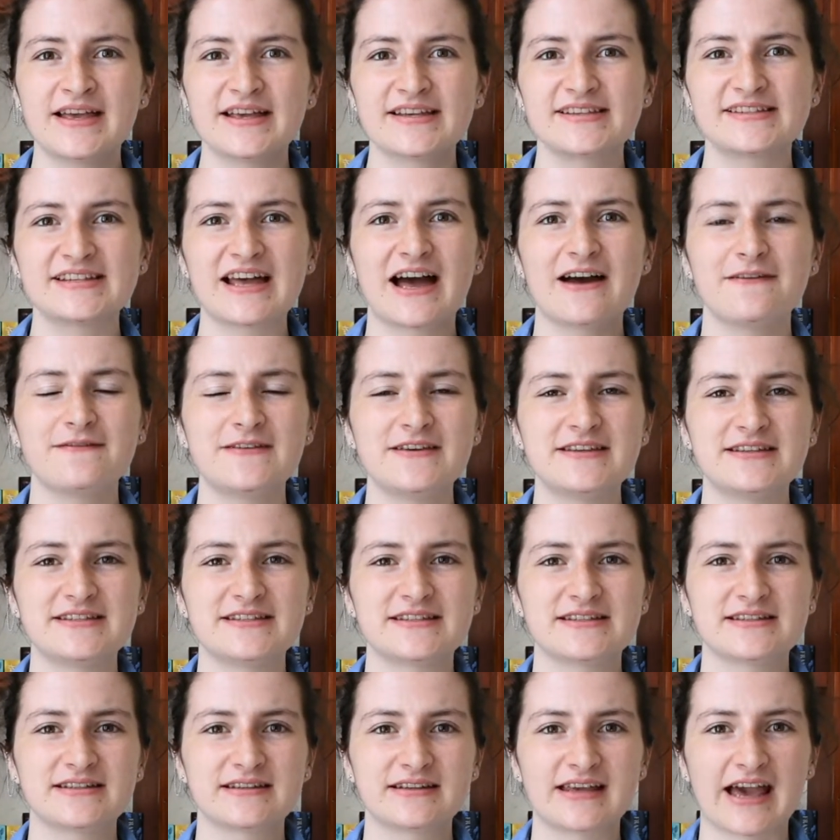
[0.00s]

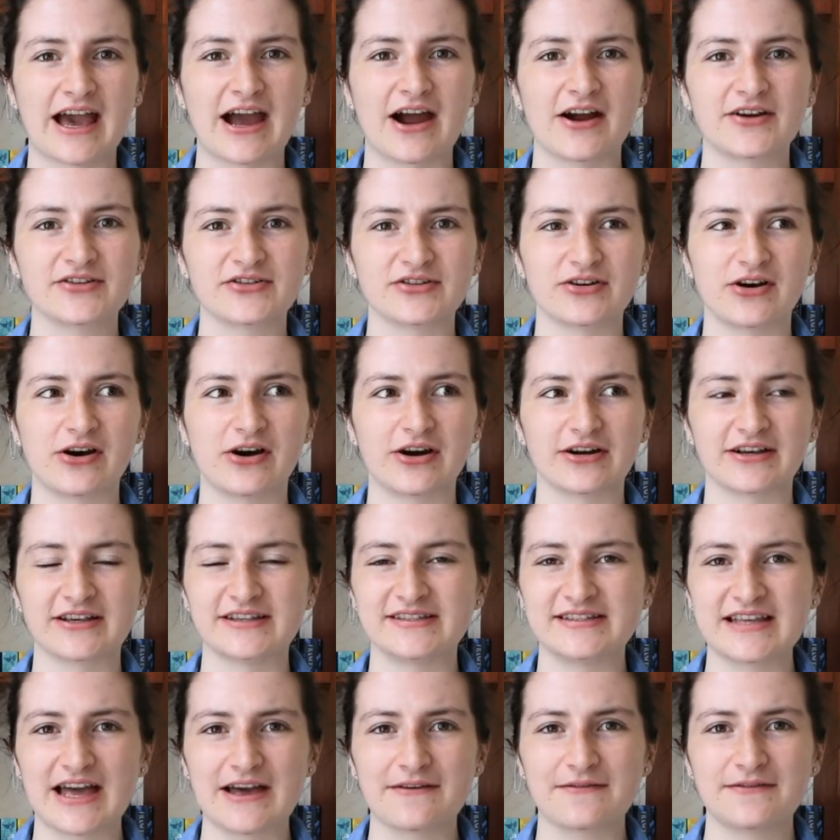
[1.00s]
Safi's character arc
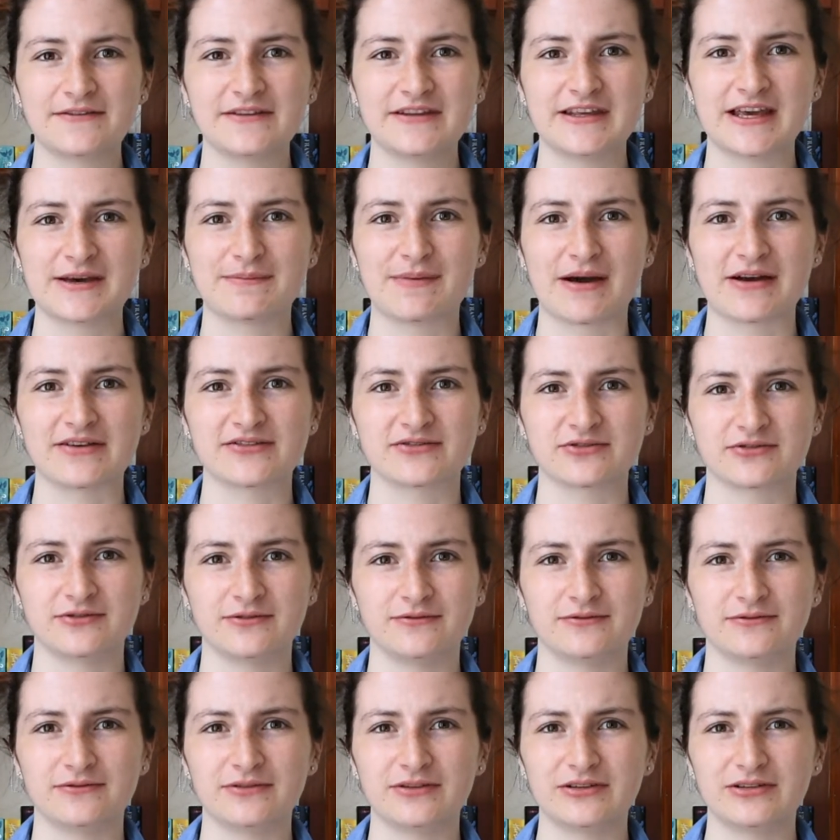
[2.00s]
is definitely about sort of